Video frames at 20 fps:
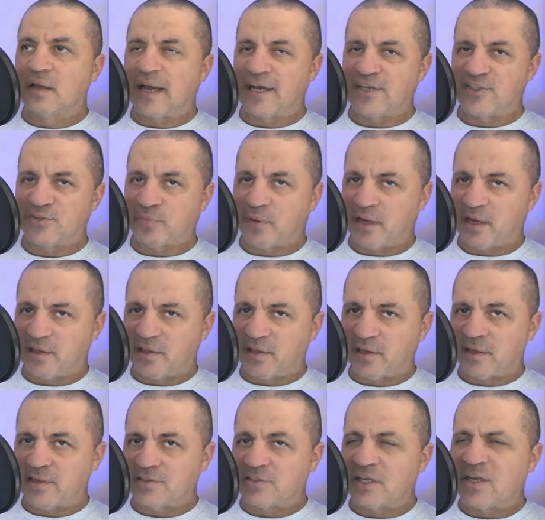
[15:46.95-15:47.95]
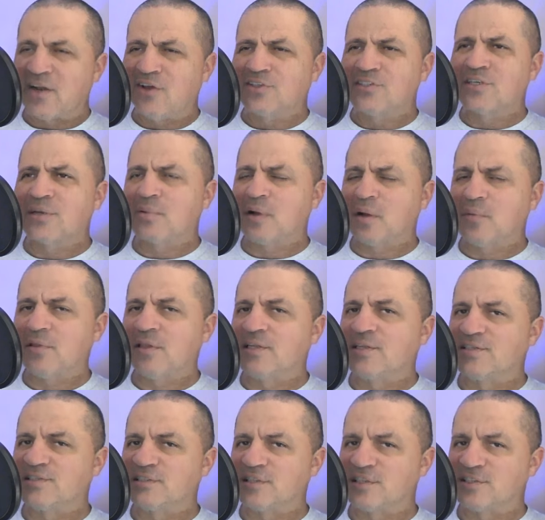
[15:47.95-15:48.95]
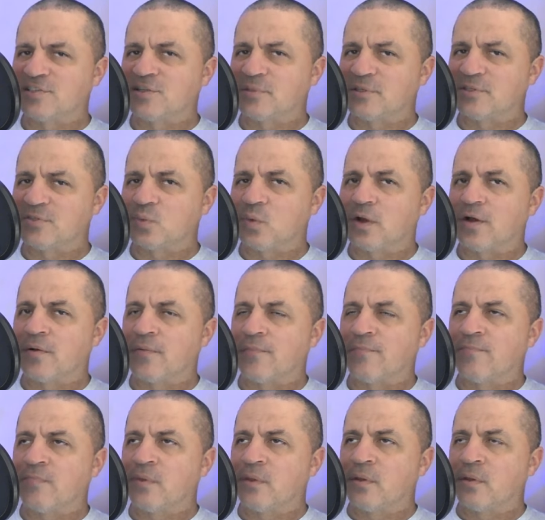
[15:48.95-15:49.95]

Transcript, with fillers: Ash by Elegance, and I'll say probably the system as well.